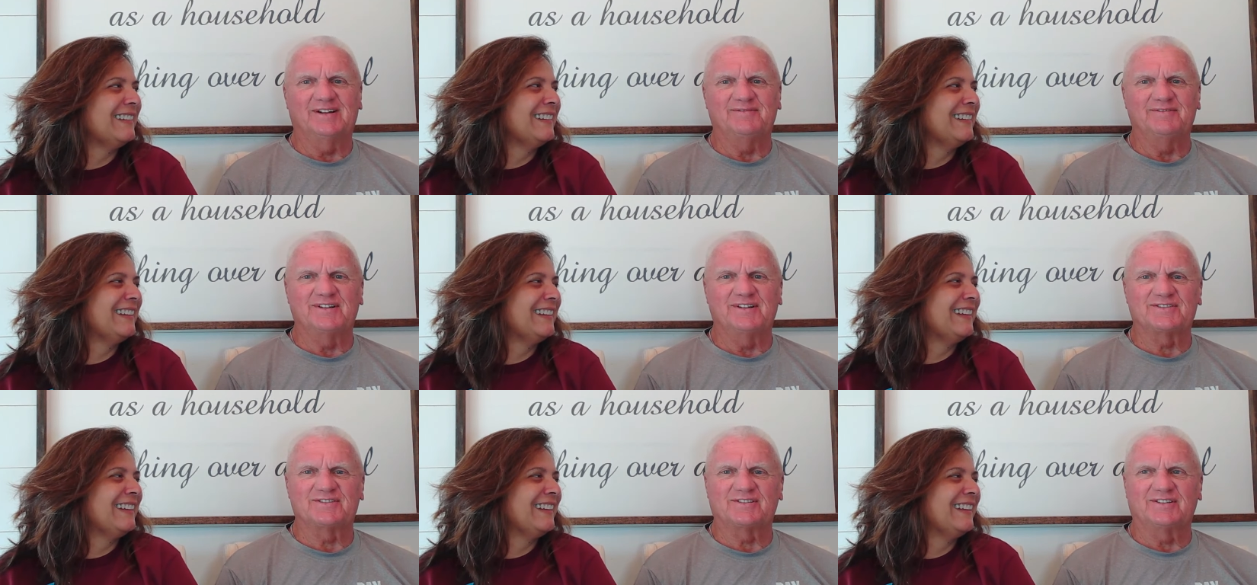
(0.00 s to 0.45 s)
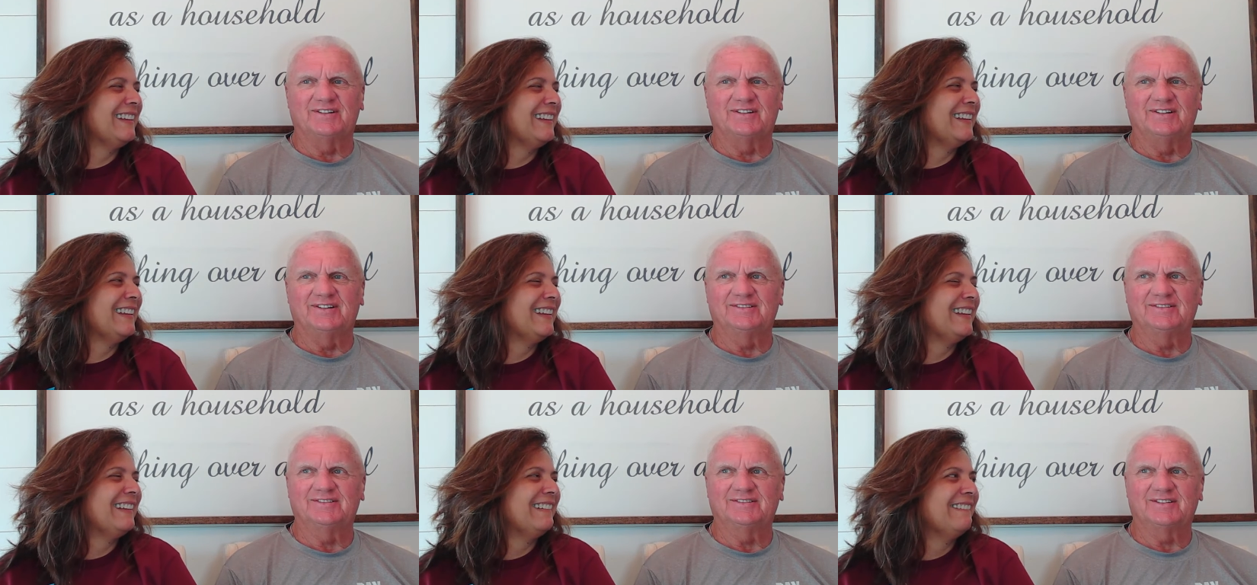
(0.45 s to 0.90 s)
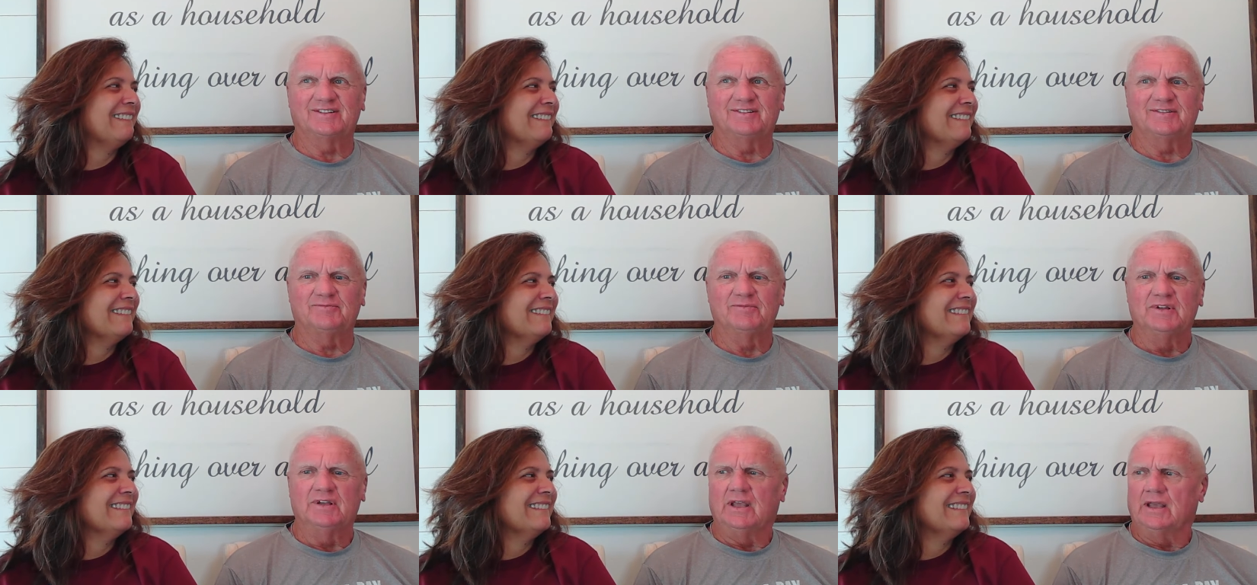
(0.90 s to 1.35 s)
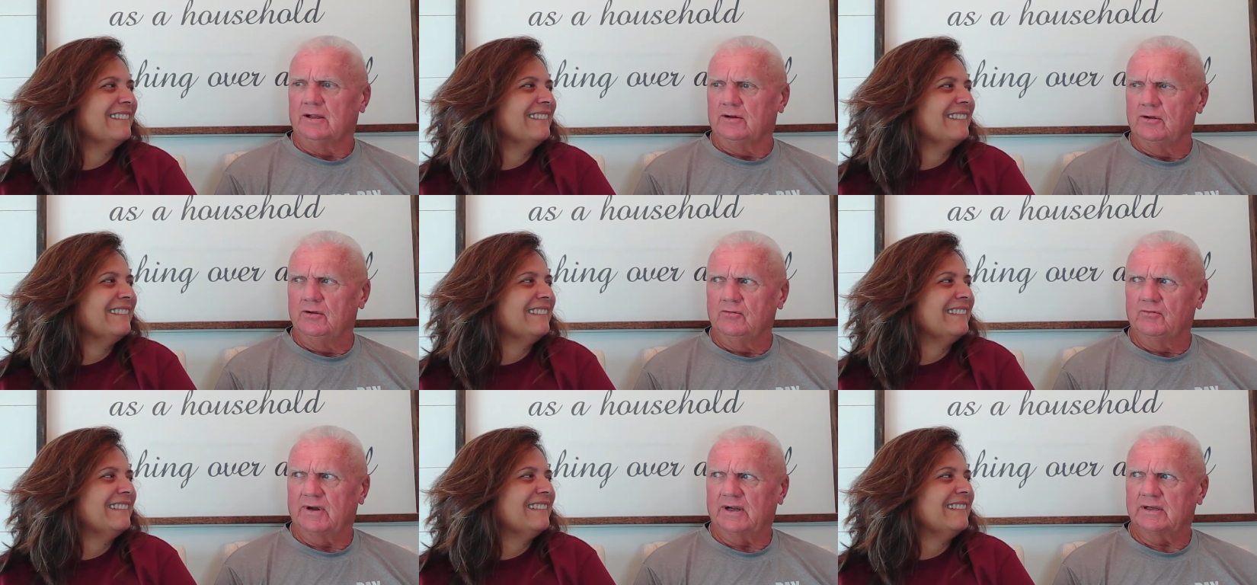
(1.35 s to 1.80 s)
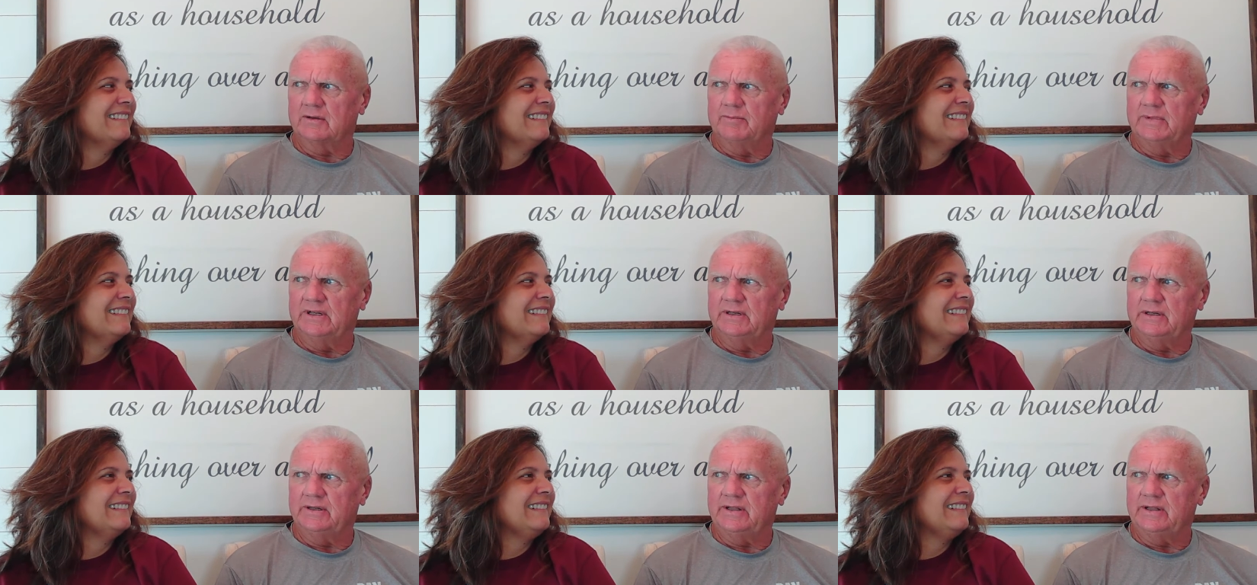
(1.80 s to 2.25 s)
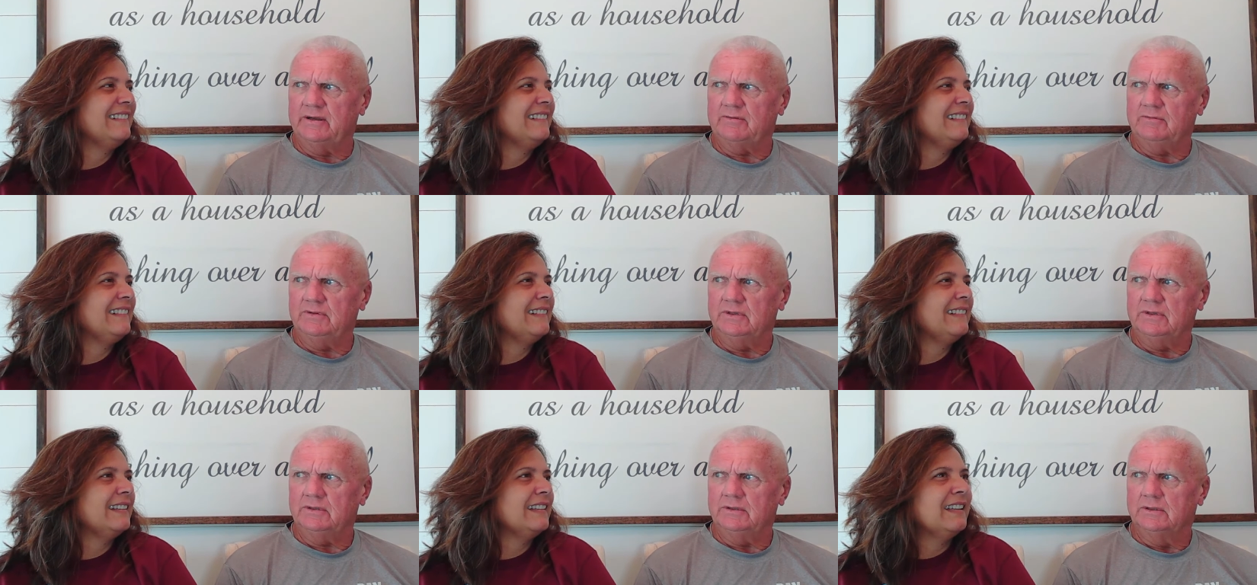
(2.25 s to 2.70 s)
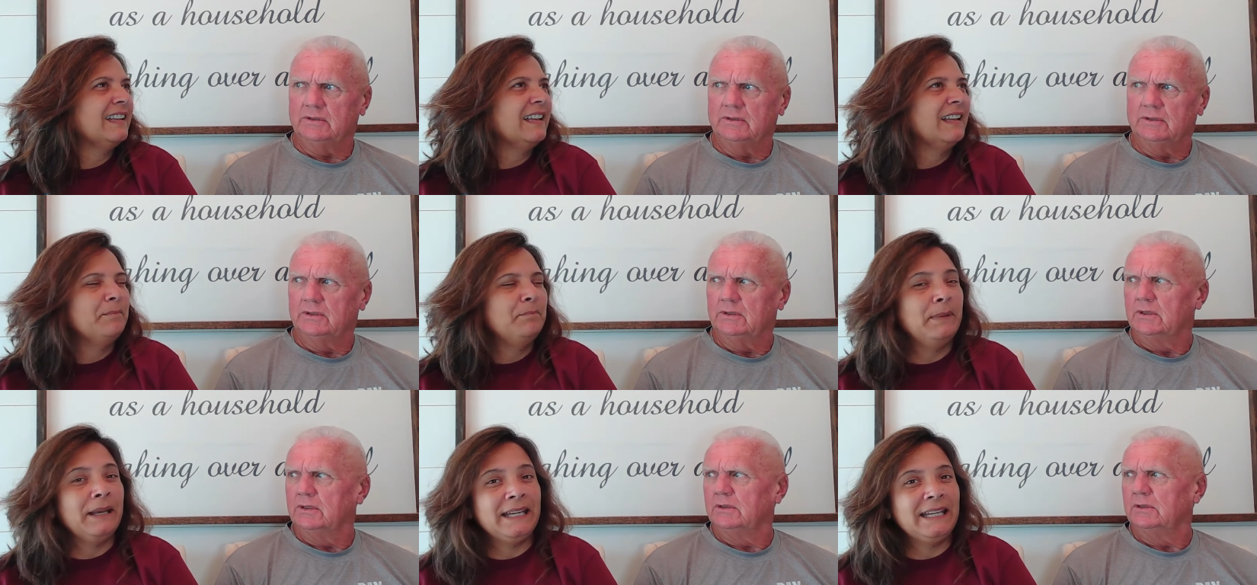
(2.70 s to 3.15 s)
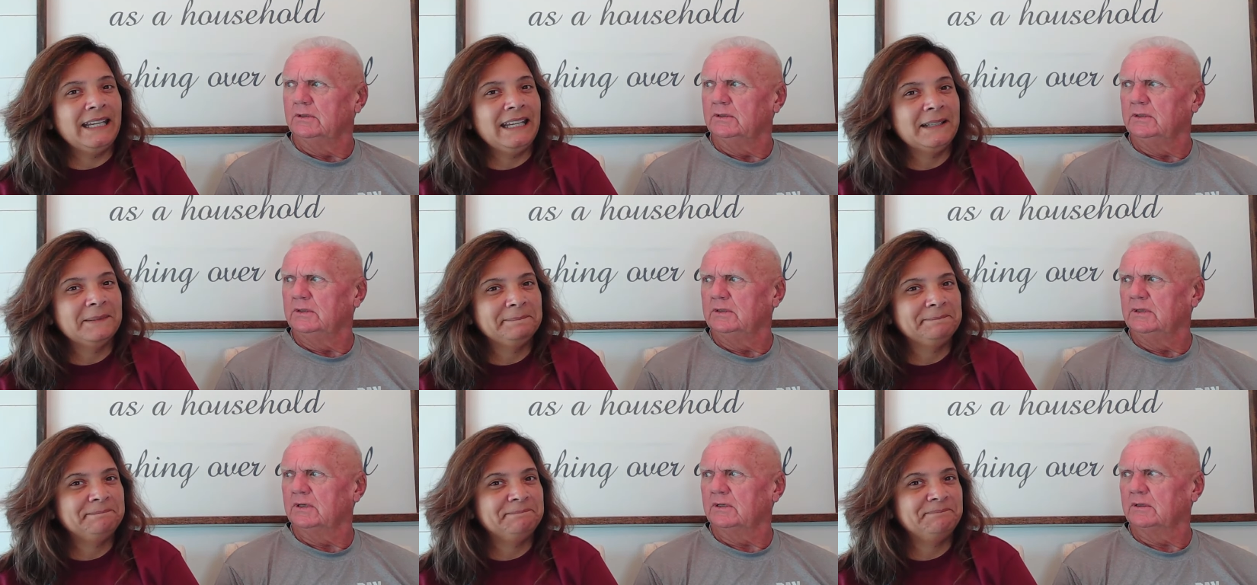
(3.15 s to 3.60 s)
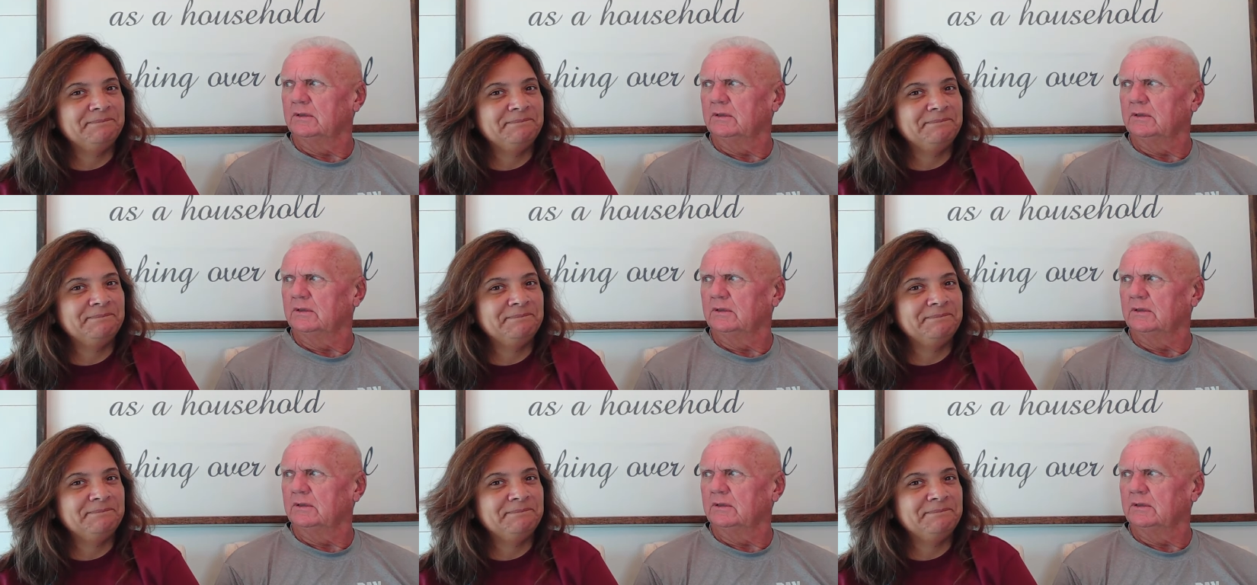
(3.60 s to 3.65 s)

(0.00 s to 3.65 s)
Speaker 1: obviously. So, and who recommended that one? Mickey.